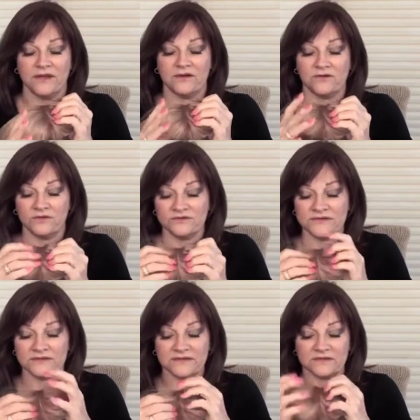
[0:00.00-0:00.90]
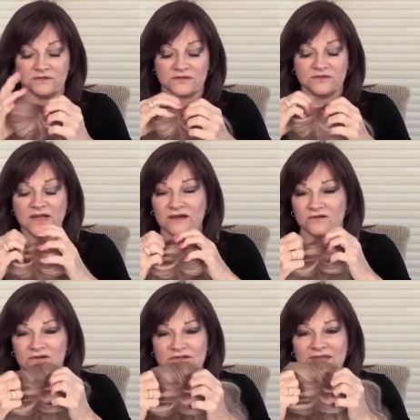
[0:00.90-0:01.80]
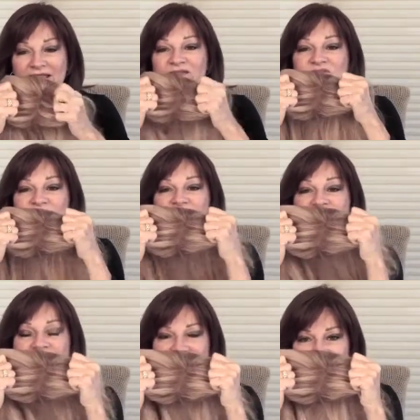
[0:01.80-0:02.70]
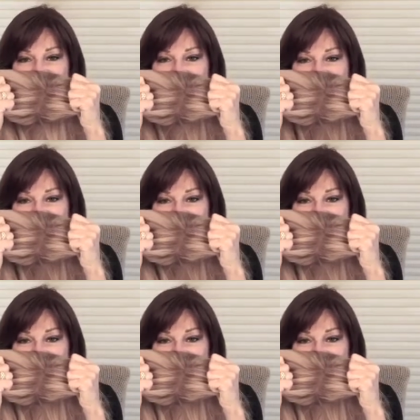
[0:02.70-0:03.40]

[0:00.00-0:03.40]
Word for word: Hair goes in and it looks, look how natural this is.